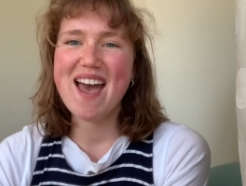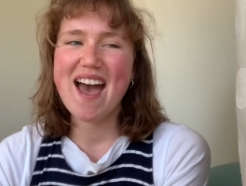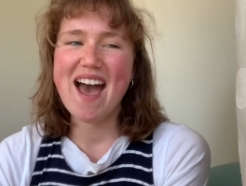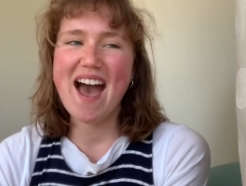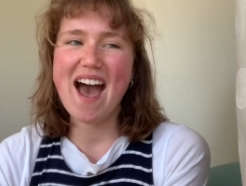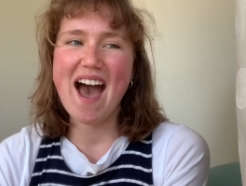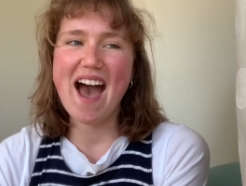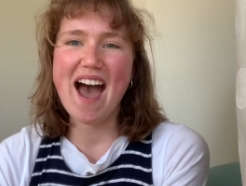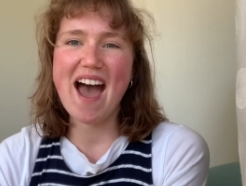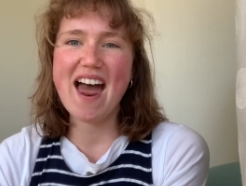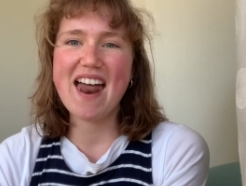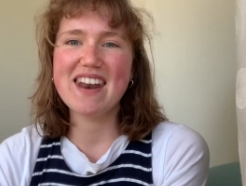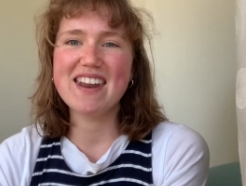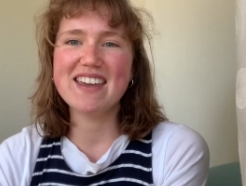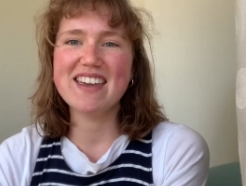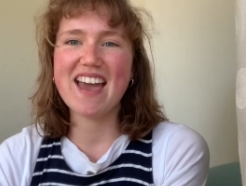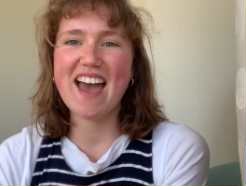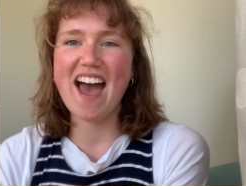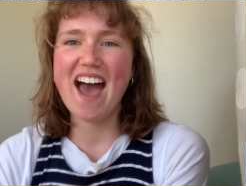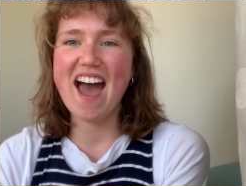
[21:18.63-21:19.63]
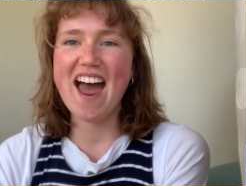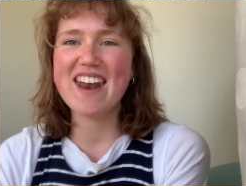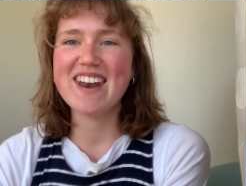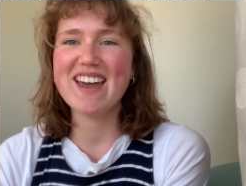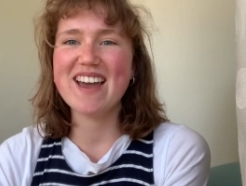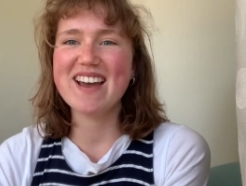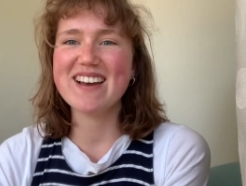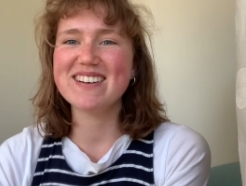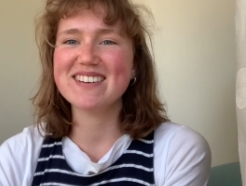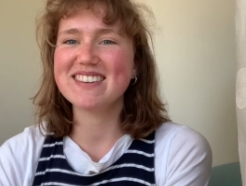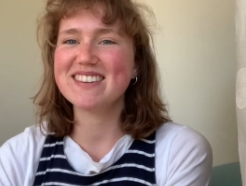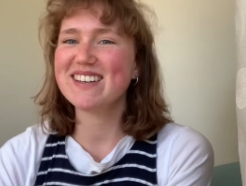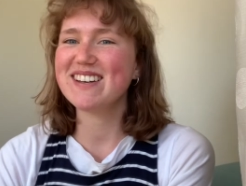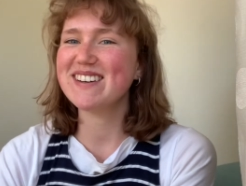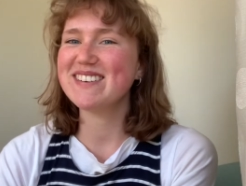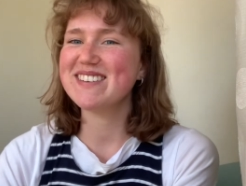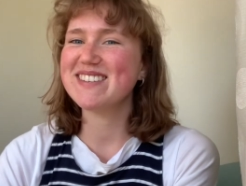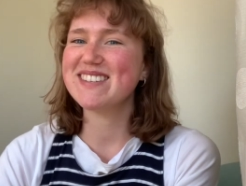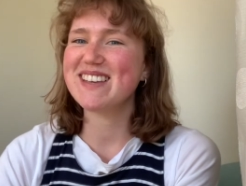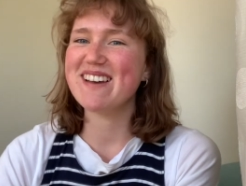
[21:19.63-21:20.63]
And yeah, and it
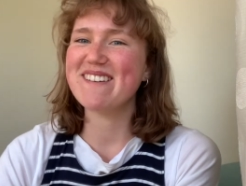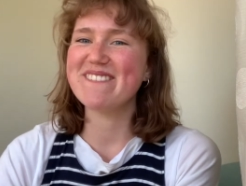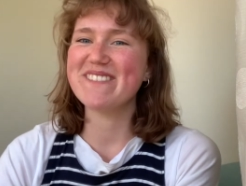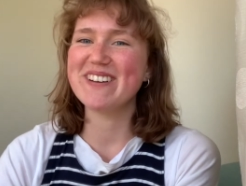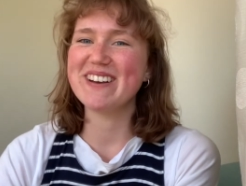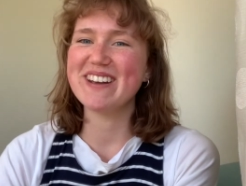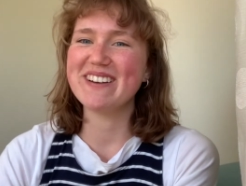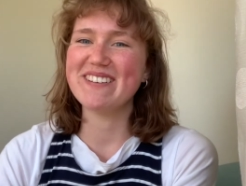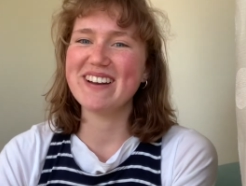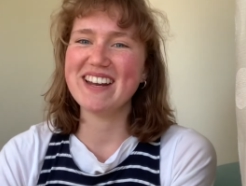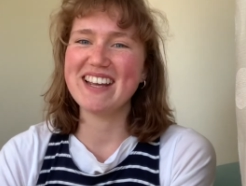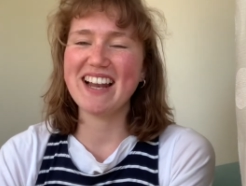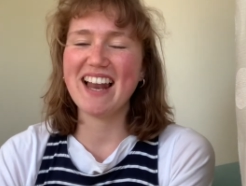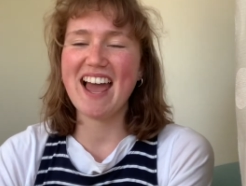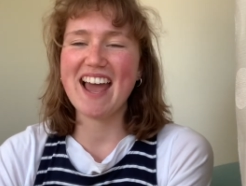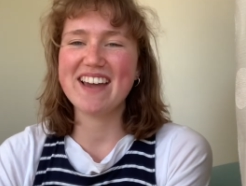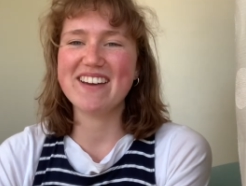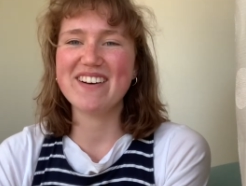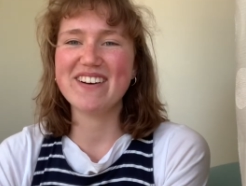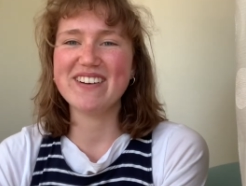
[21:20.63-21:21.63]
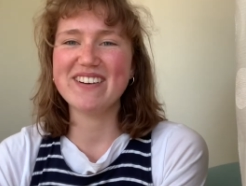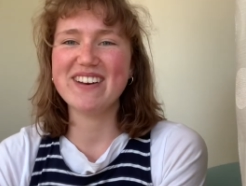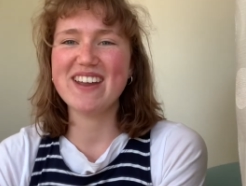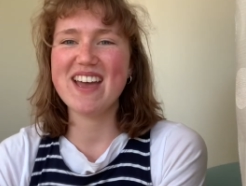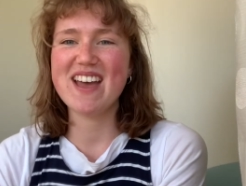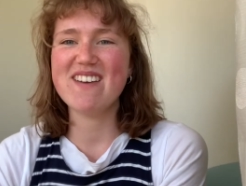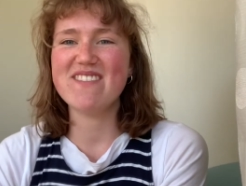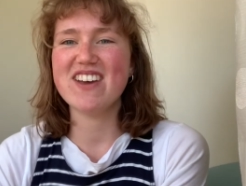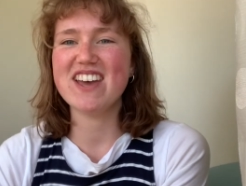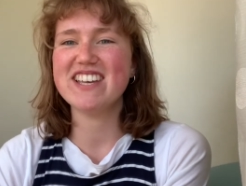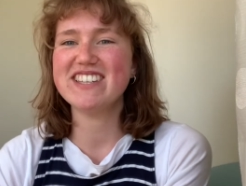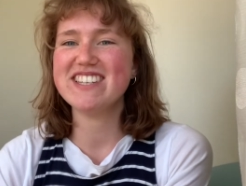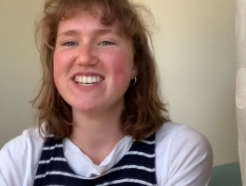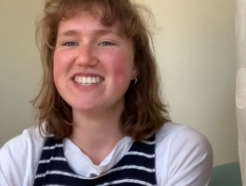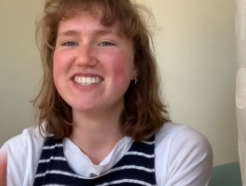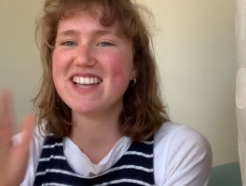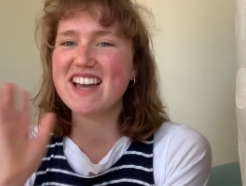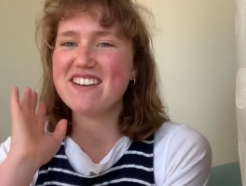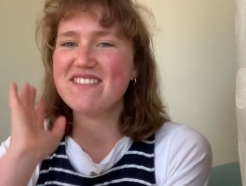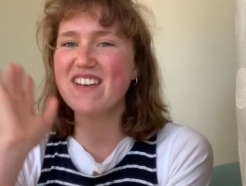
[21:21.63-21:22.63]
was so funny when he like got nervous,
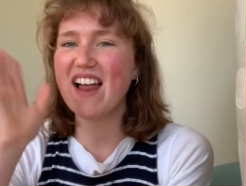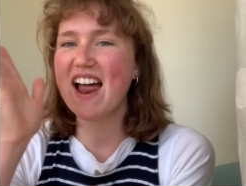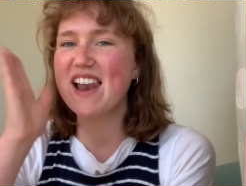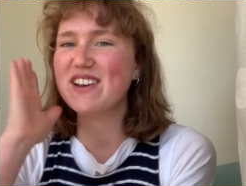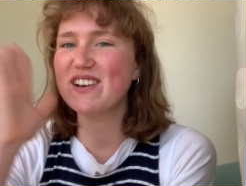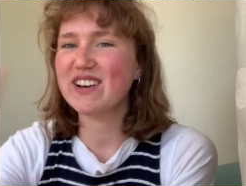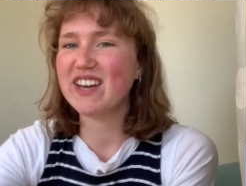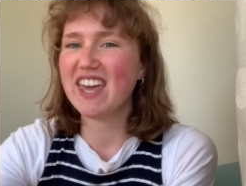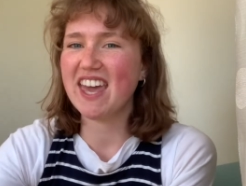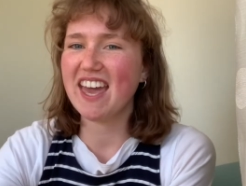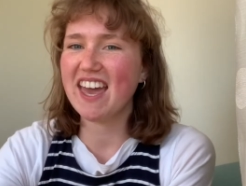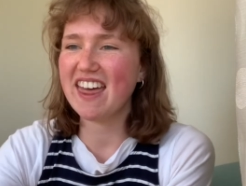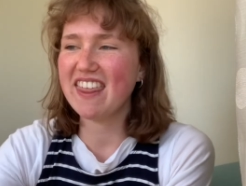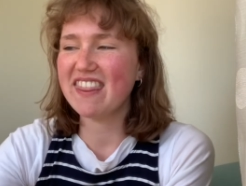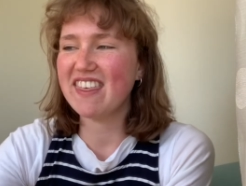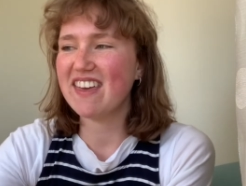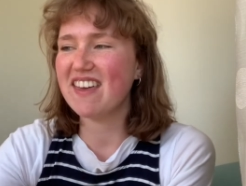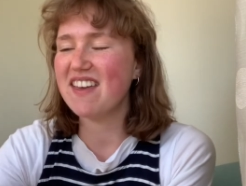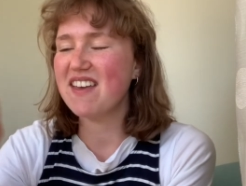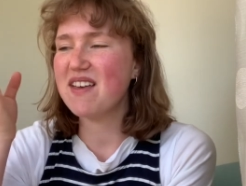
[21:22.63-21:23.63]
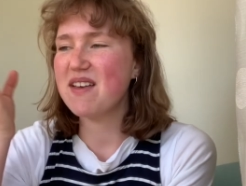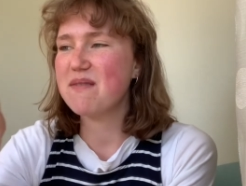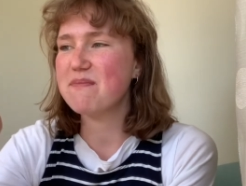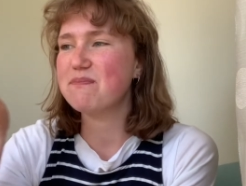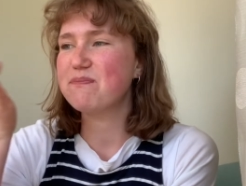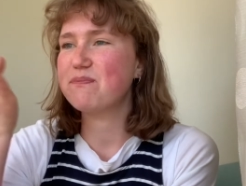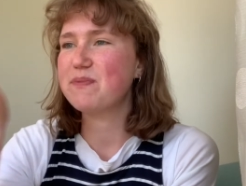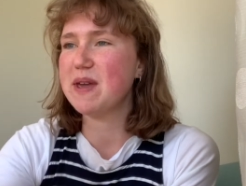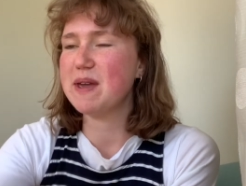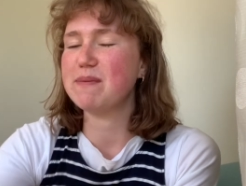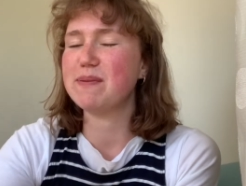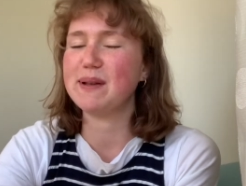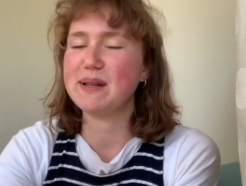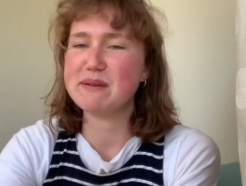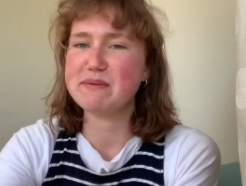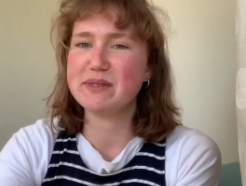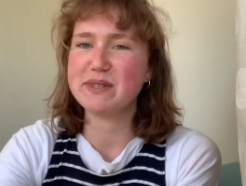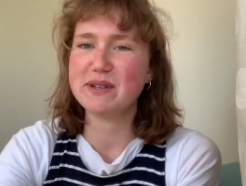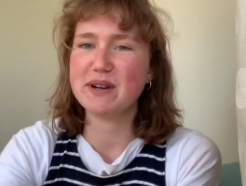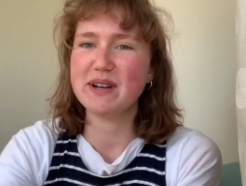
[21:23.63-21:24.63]
instead of like looking at the people
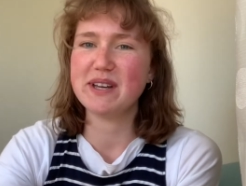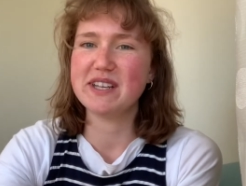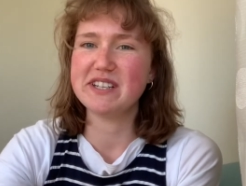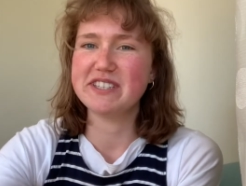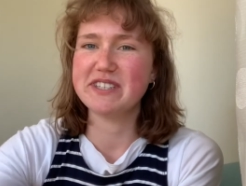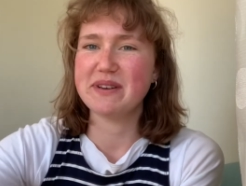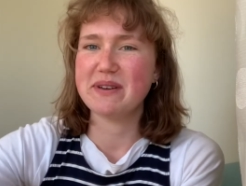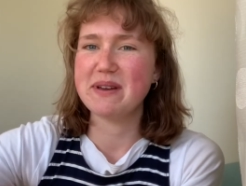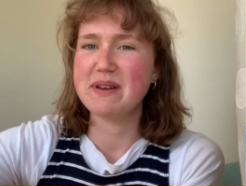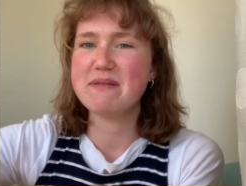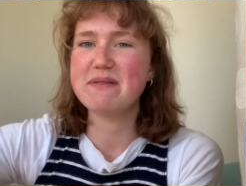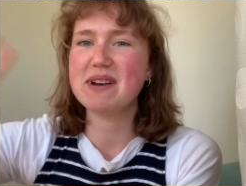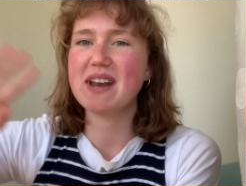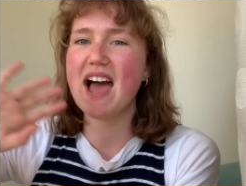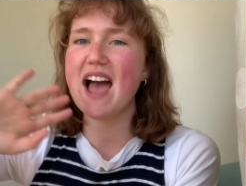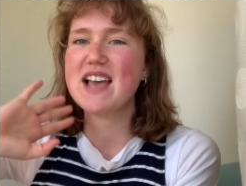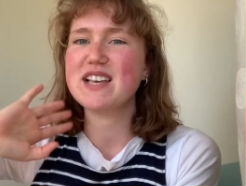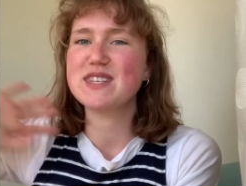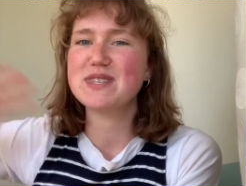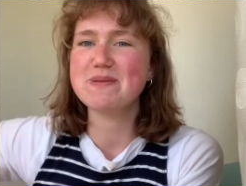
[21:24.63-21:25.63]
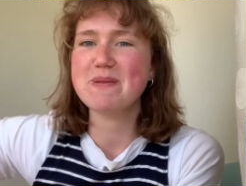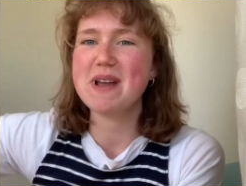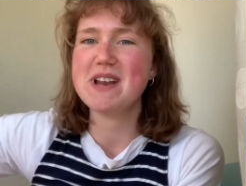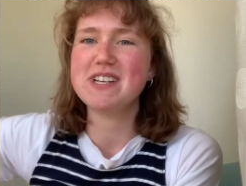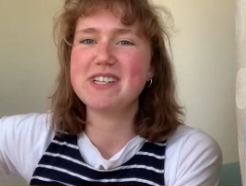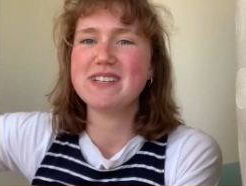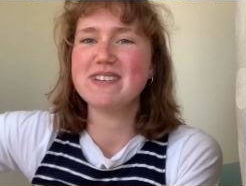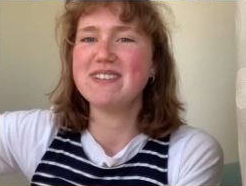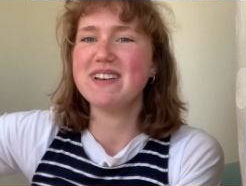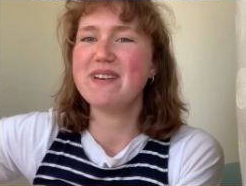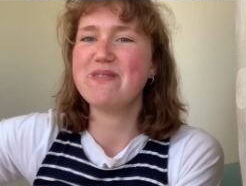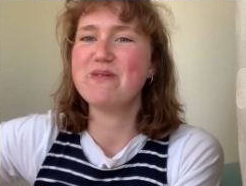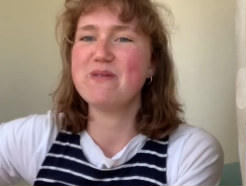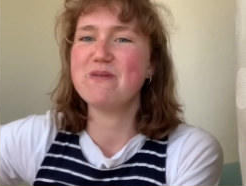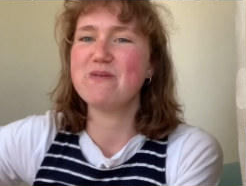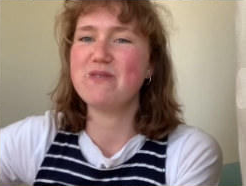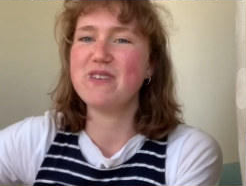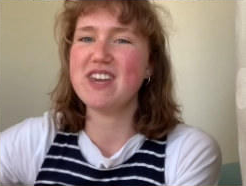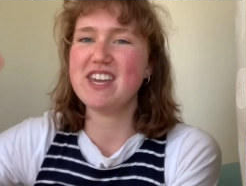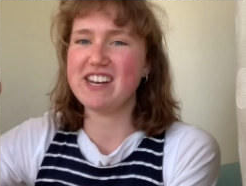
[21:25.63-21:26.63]
he was talking to, he would like switch to a
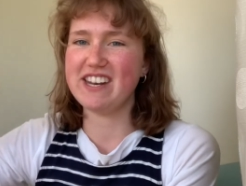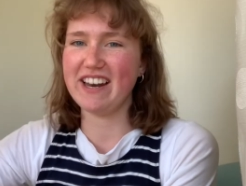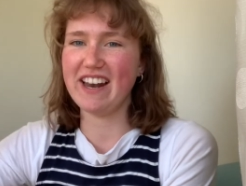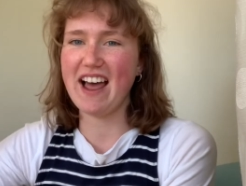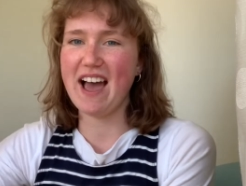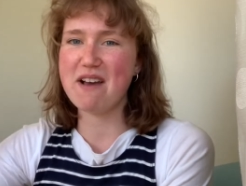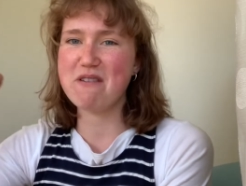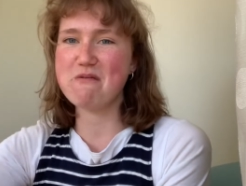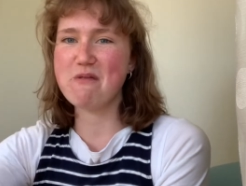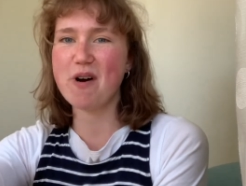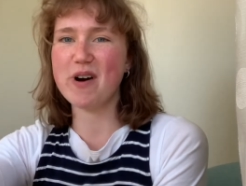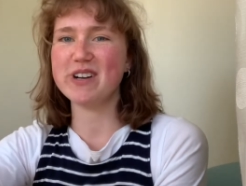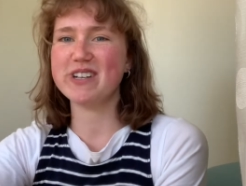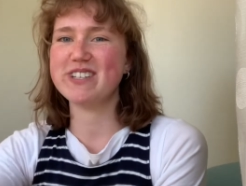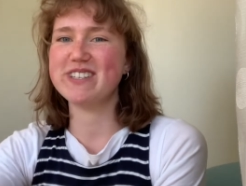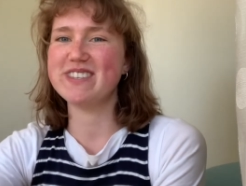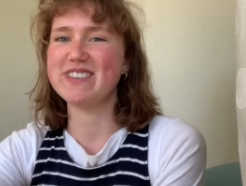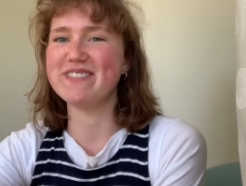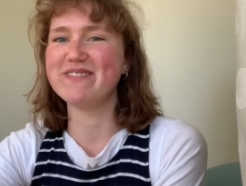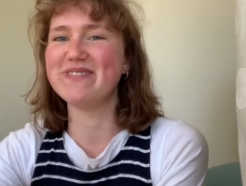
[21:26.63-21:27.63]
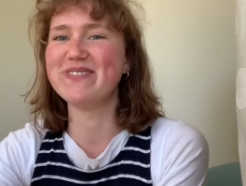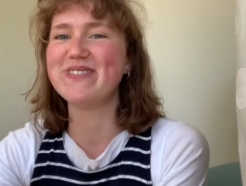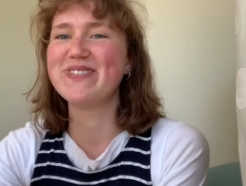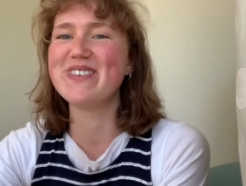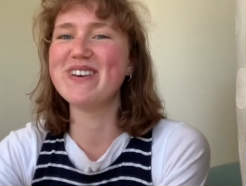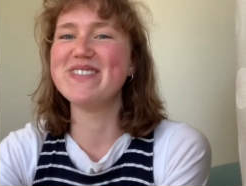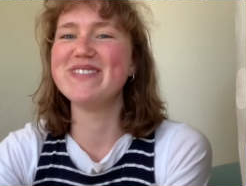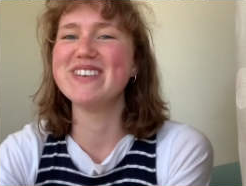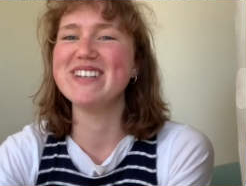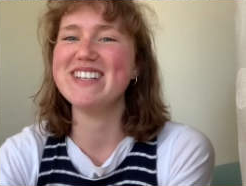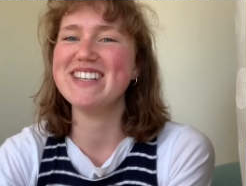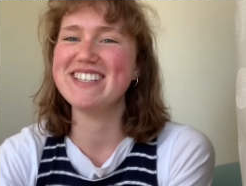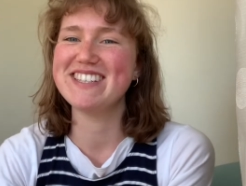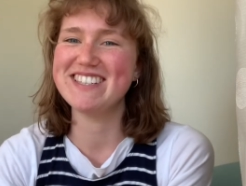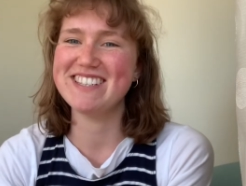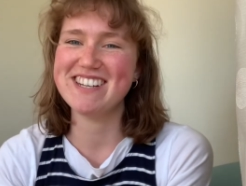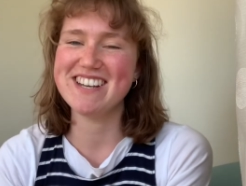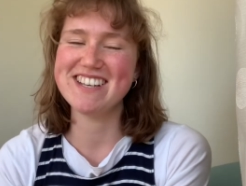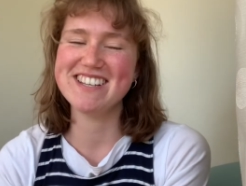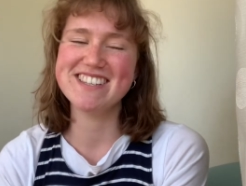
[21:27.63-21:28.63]
different feed and like watch them from a
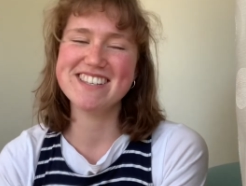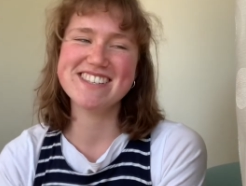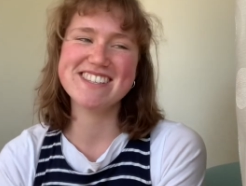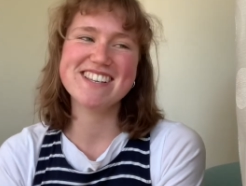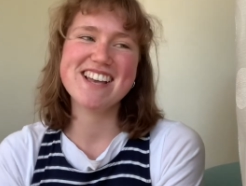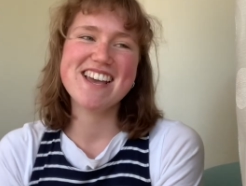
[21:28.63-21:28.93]
distance.